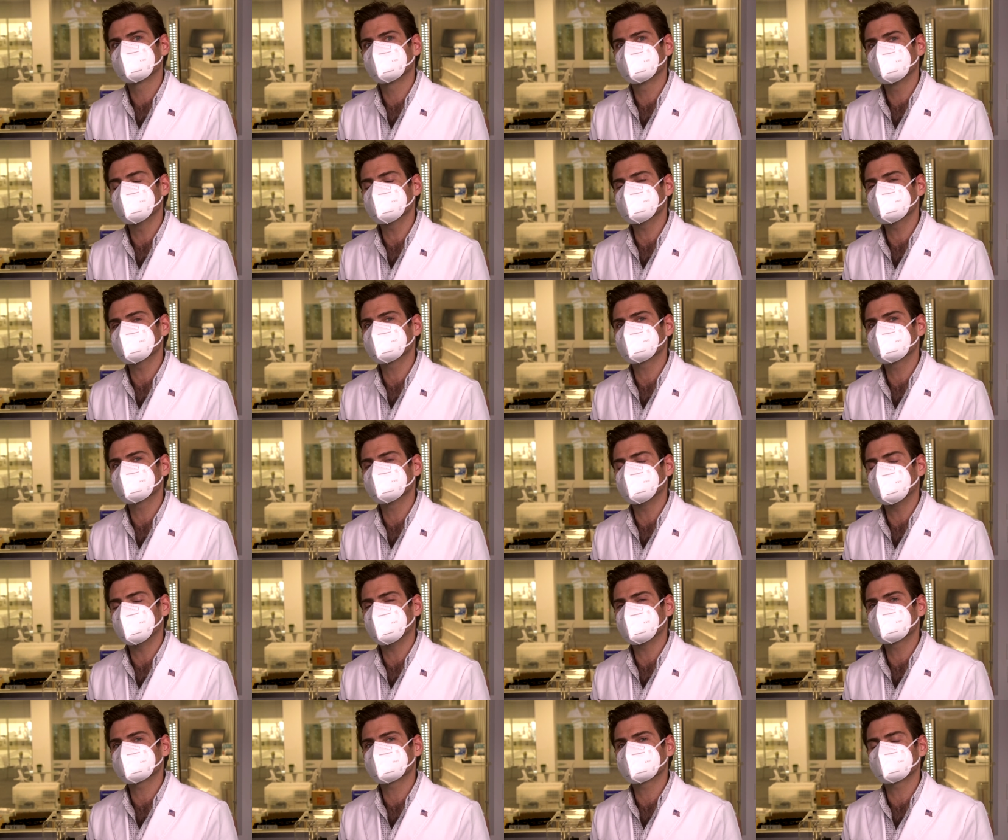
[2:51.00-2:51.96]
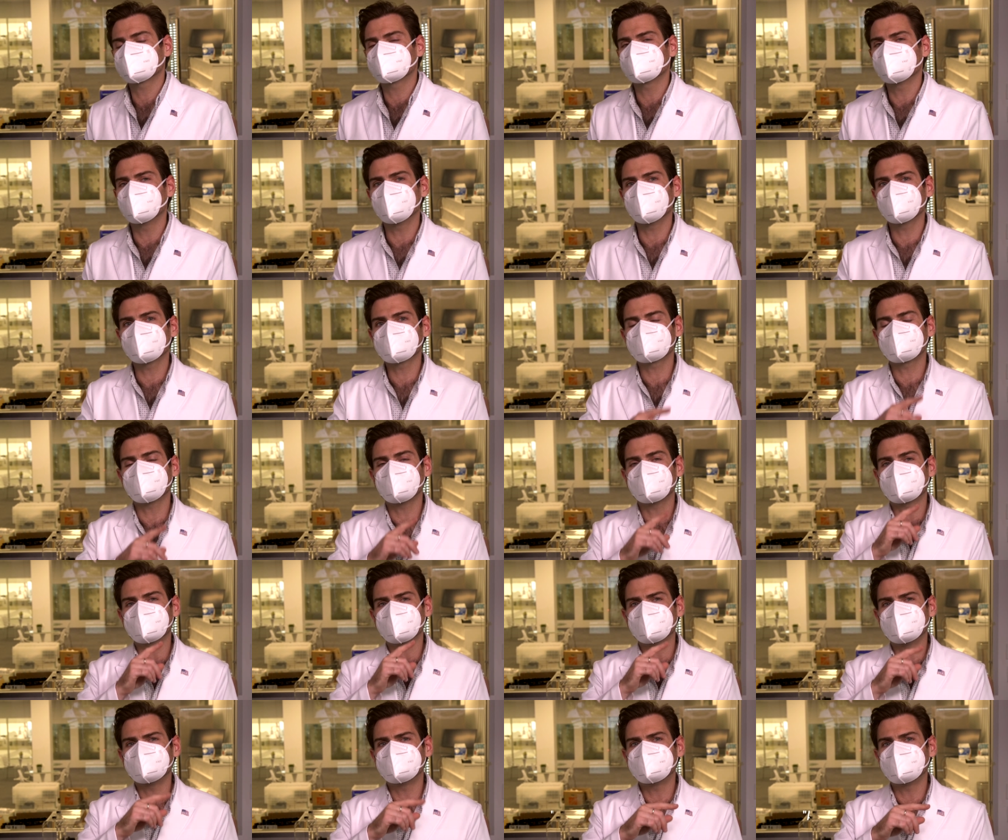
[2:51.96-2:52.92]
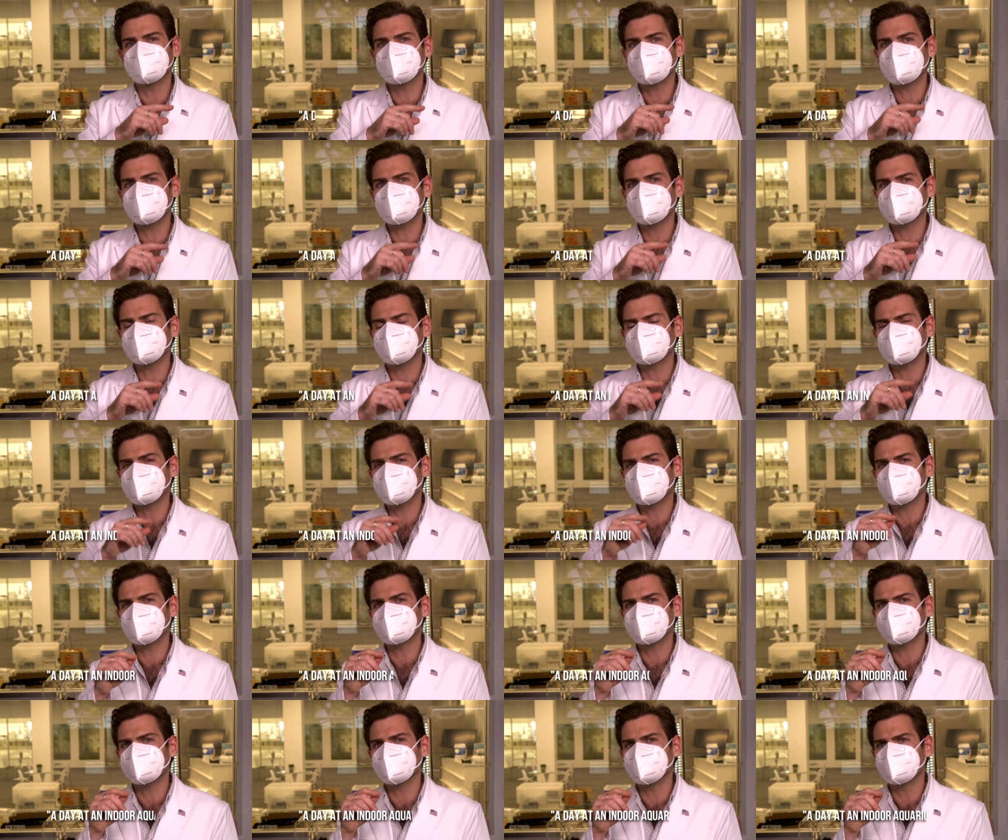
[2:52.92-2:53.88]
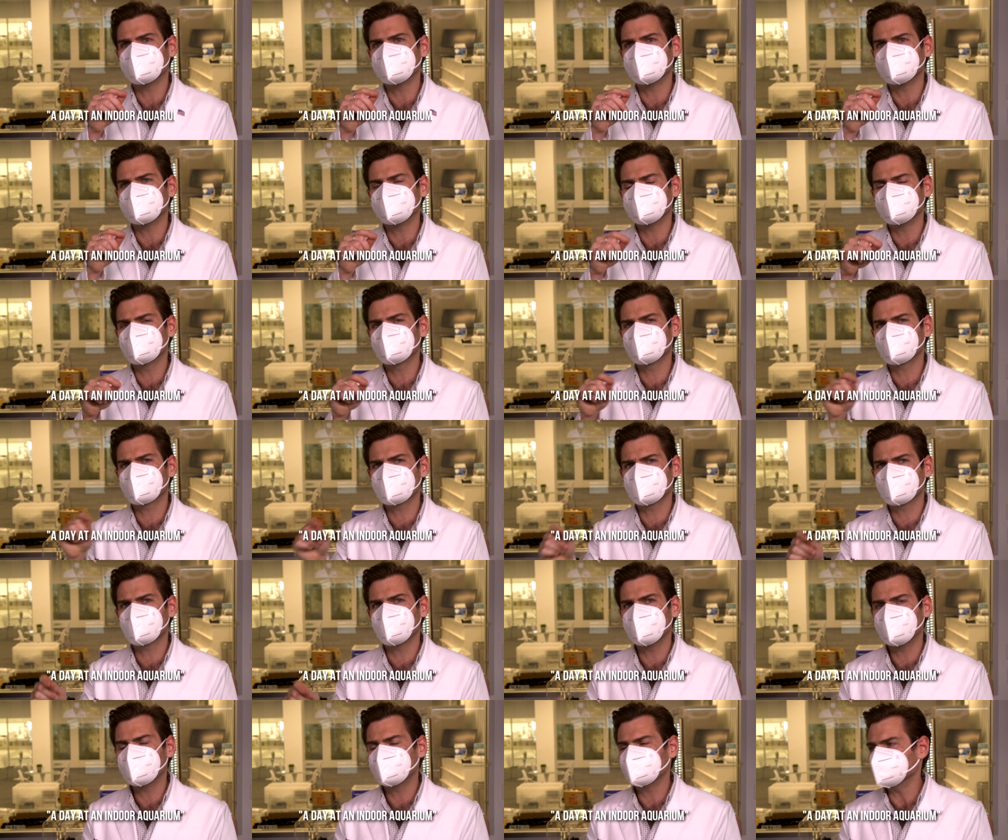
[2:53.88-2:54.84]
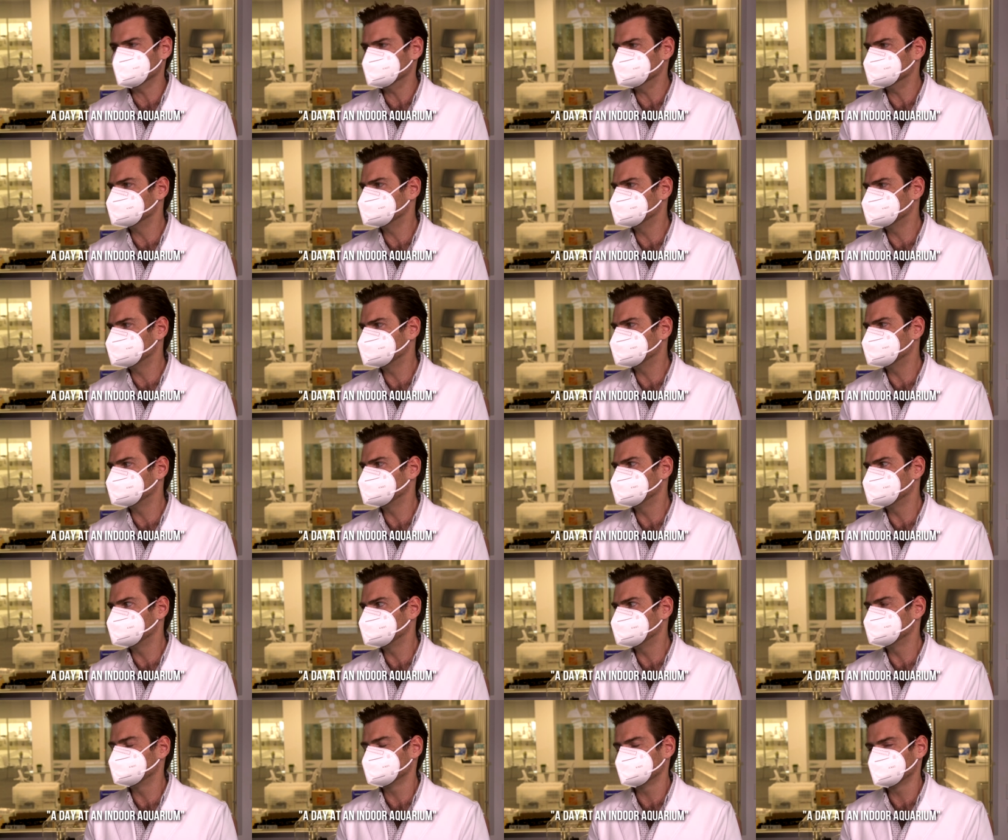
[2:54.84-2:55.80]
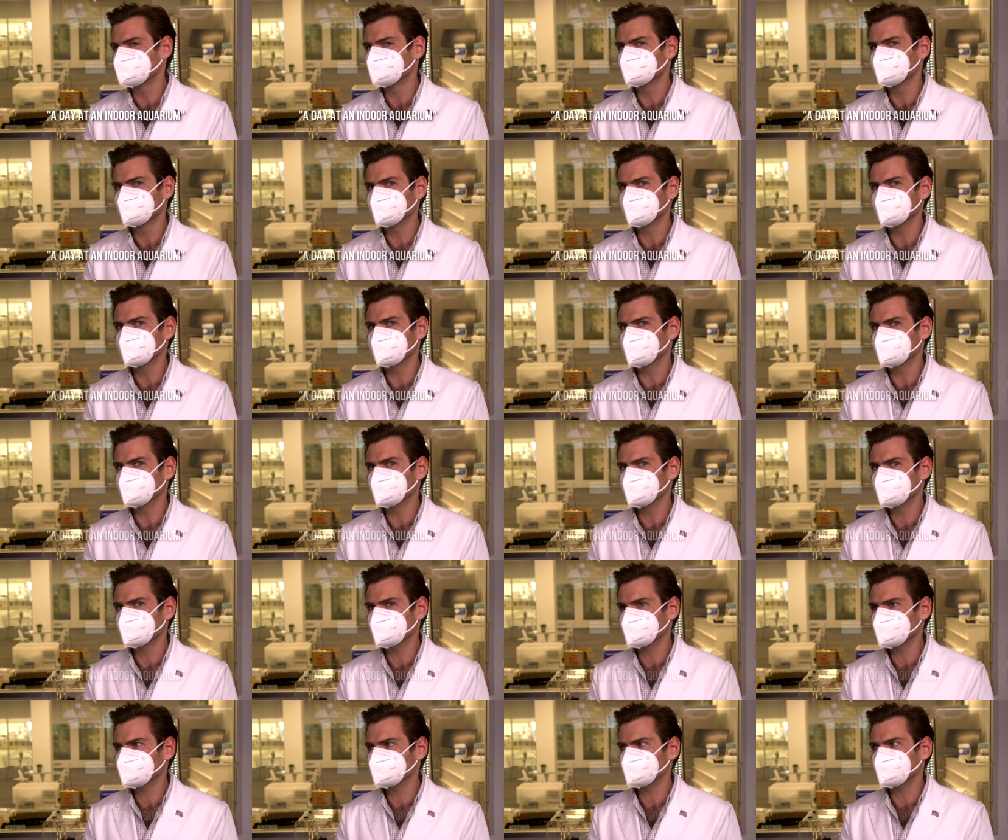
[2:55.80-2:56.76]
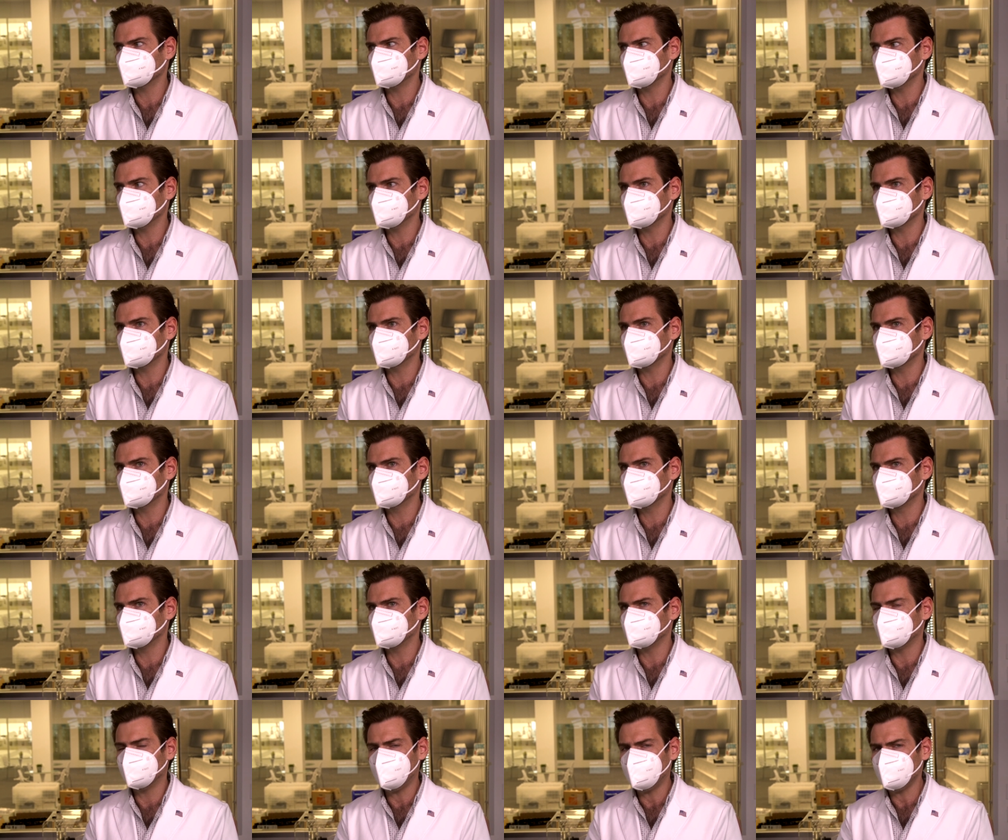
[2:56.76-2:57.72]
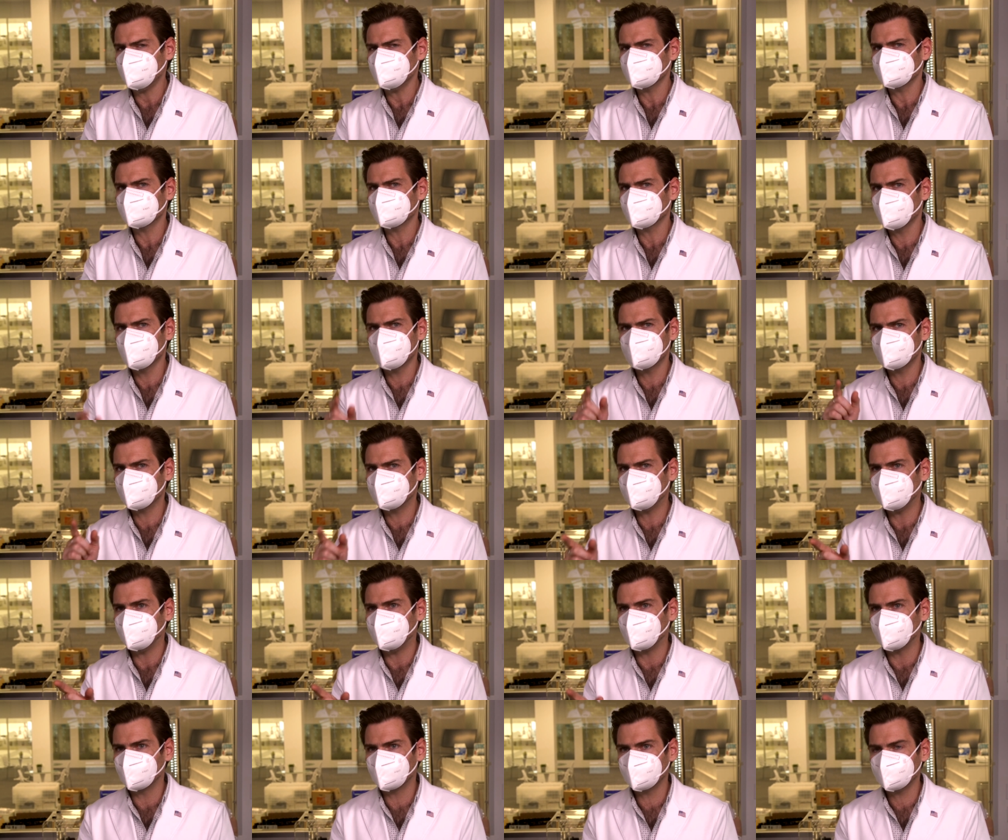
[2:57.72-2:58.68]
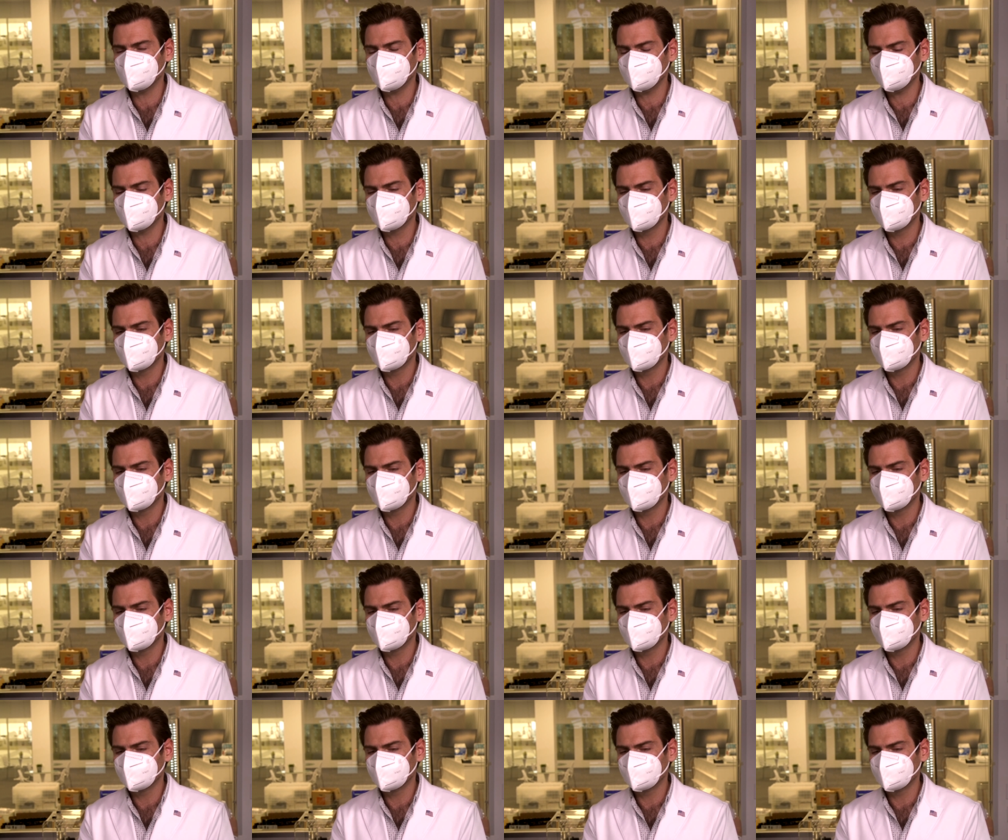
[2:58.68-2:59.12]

This mask smells like a day at an indoor aquarium. Yeah, very weird. Not overpowering.